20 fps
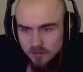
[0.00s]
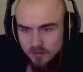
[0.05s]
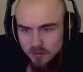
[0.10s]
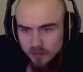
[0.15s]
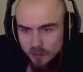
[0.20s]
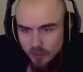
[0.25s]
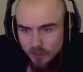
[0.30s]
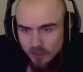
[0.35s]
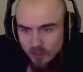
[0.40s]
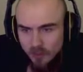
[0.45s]

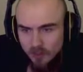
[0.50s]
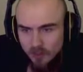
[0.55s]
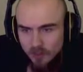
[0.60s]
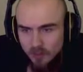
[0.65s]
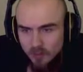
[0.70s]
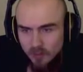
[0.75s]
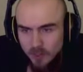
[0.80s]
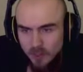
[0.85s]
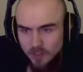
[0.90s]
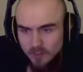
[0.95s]
We're gonna need a
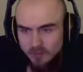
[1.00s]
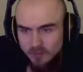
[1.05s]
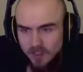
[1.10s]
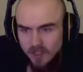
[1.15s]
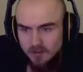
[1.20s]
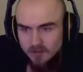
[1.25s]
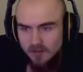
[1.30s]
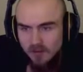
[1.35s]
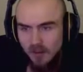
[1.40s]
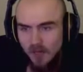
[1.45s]
bunch of
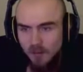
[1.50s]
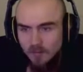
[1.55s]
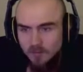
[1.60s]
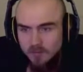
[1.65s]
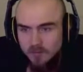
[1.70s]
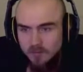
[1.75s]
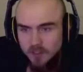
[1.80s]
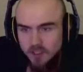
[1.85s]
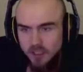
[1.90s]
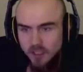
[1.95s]
that
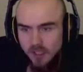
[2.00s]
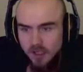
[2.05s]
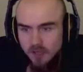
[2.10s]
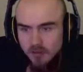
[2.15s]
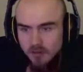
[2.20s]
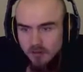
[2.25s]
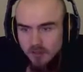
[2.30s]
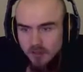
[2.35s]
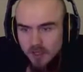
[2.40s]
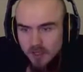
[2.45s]
slime
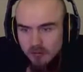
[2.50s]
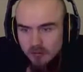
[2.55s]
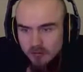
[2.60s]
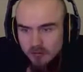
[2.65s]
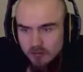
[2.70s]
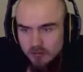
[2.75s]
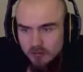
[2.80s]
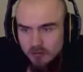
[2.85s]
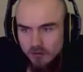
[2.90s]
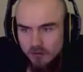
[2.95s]
gel later
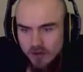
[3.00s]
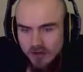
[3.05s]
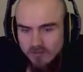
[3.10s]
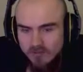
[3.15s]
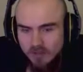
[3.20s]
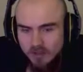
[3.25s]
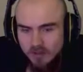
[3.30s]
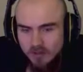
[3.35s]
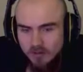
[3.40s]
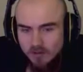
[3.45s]
on for
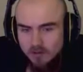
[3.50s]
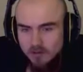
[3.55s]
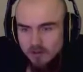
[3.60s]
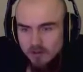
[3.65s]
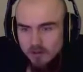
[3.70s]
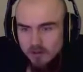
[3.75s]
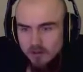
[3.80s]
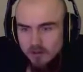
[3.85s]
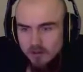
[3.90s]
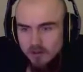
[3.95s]
crafting.
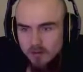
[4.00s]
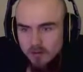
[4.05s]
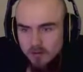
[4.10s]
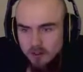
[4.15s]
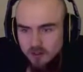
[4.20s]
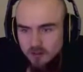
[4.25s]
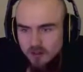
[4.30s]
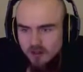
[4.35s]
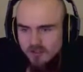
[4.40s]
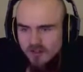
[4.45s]

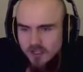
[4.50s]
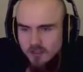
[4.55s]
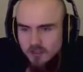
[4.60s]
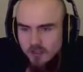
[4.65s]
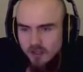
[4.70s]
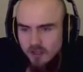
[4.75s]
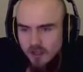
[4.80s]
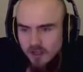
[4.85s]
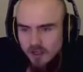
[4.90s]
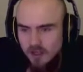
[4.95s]
I should have
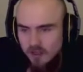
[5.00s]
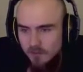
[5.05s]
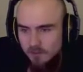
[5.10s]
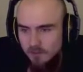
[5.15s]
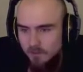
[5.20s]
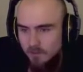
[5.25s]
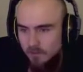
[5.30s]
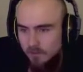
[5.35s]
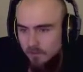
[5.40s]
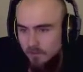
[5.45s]
actually
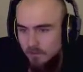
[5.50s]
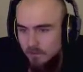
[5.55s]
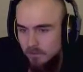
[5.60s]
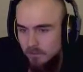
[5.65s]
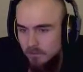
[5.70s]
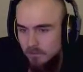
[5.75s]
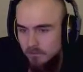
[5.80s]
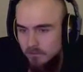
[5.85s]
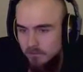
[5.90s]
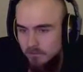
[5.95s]

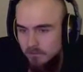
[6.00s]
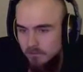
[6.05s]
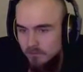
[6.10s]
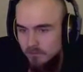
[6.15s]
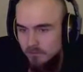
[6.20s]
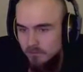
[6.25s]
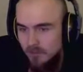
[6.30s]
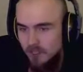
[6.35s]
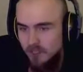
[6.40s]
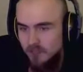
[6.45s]

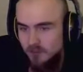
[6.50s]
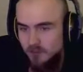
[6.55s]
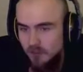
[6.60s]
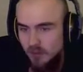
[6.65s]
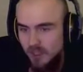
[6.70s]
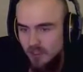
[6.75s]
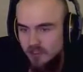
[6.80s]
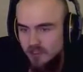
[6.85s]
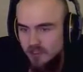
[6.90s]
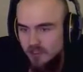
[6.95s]
made a
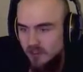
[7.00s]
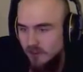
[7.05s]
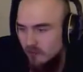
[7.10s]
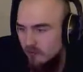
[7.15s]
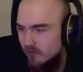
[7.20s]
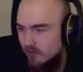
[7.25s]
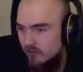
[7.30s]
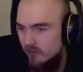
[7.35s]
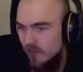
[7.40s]
spreadsheet of